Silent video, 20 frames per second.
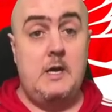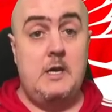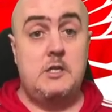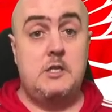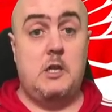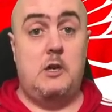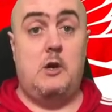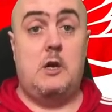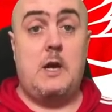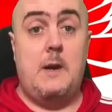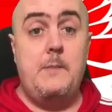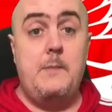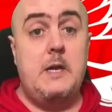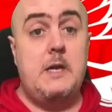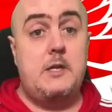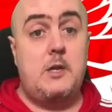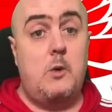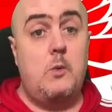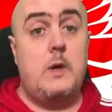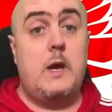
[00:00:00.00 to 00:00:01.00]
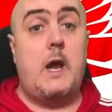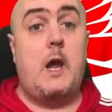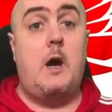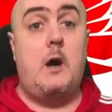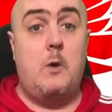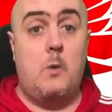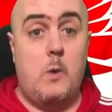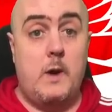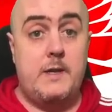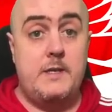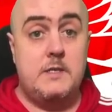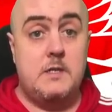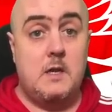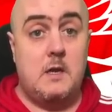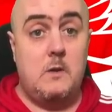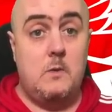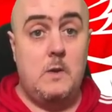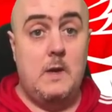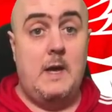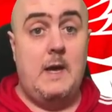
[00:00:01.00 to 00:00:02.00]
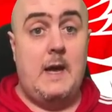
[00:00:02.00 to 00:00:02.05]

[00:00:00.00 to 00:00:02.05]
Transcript: So look, I'm going to do what I always do.